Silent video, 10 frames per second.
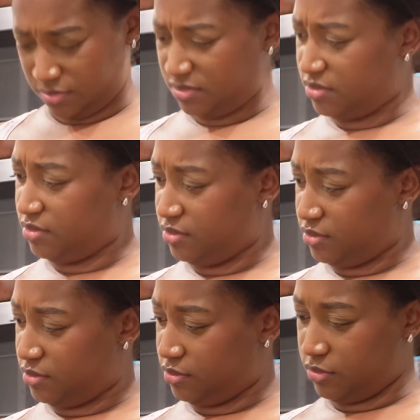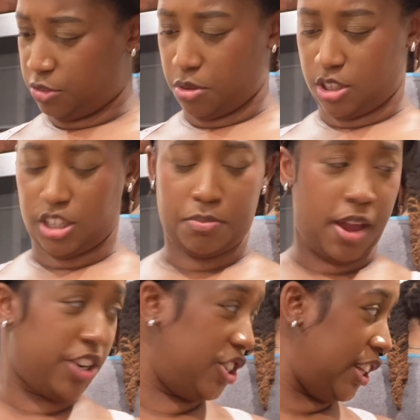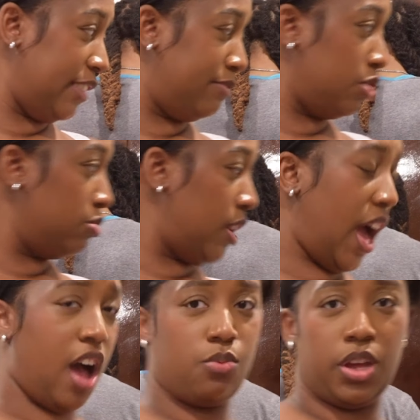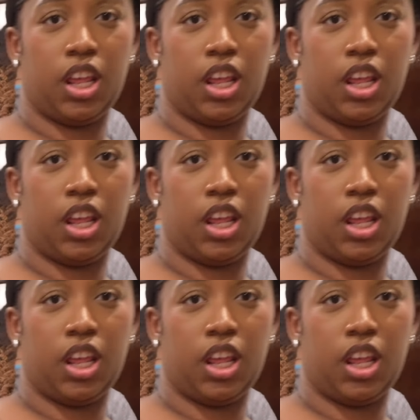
I'm supposed to smash your little food down